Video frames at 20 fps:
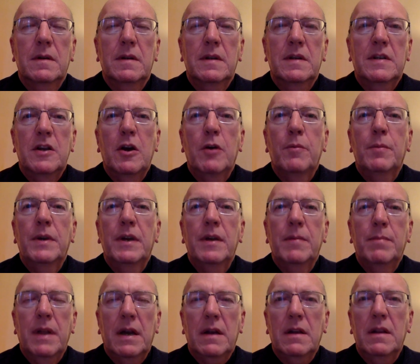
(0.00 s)
that so many
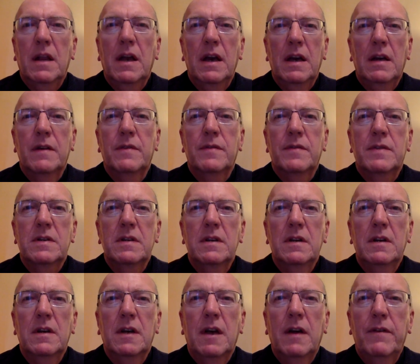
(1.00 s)
black lives
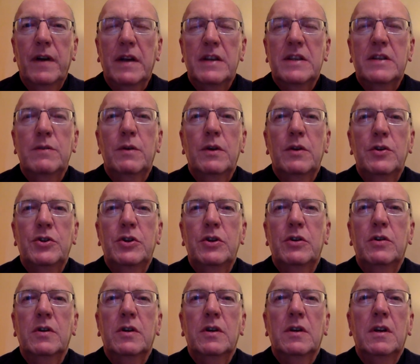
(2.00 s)
have had to
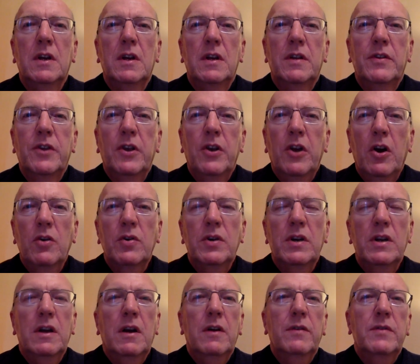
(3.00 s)
endure, not
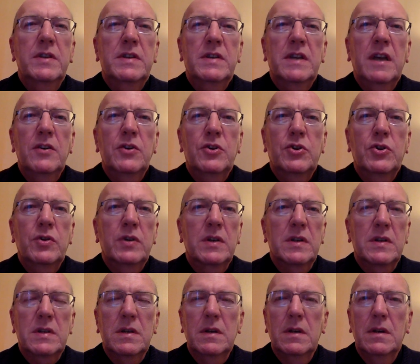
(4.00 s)
only over the
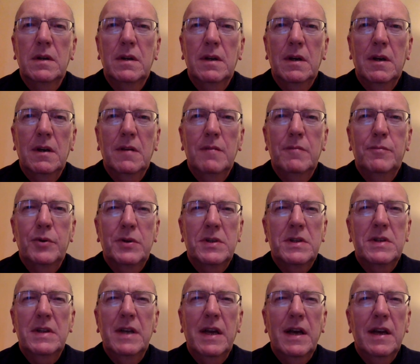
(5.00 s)
centuries, but
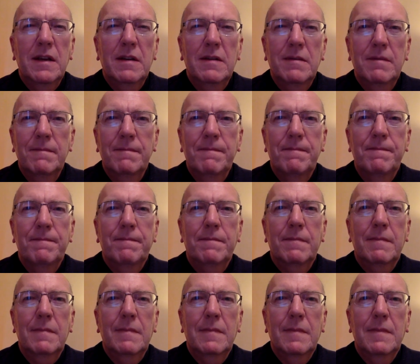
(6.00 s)
today.
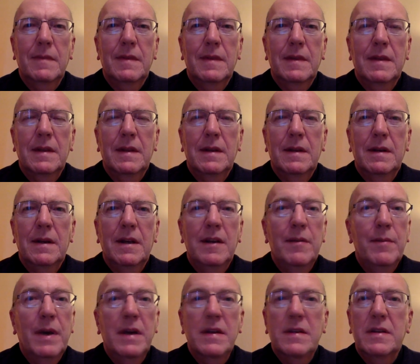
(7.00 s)
And
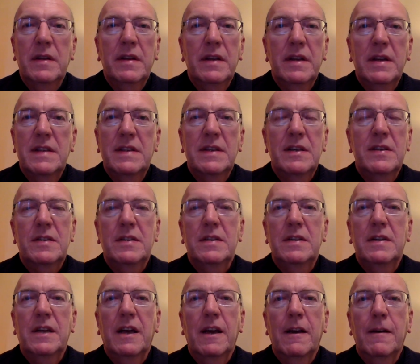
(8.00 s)
amazingly, it is
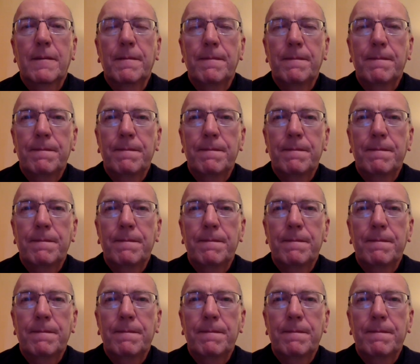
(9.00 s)
today.